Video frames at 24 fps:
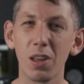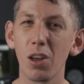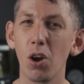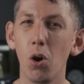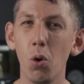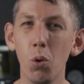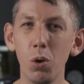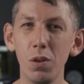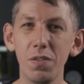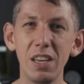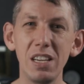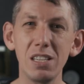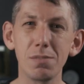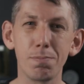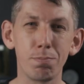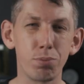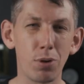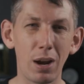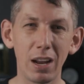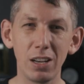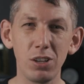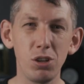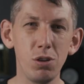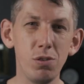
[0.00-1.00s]
All of these
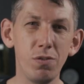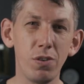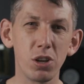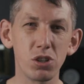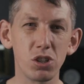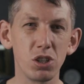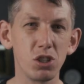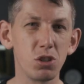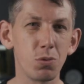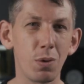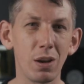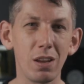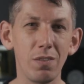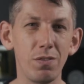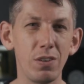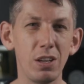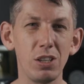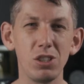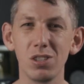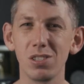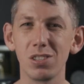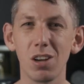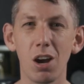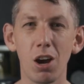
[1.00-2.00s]
brand new version 20
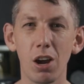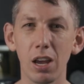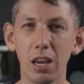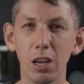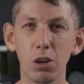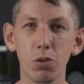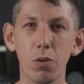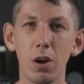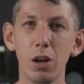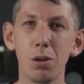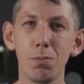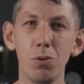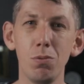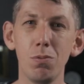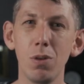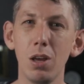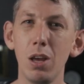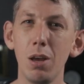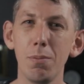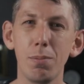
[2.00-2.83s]
features are incredible,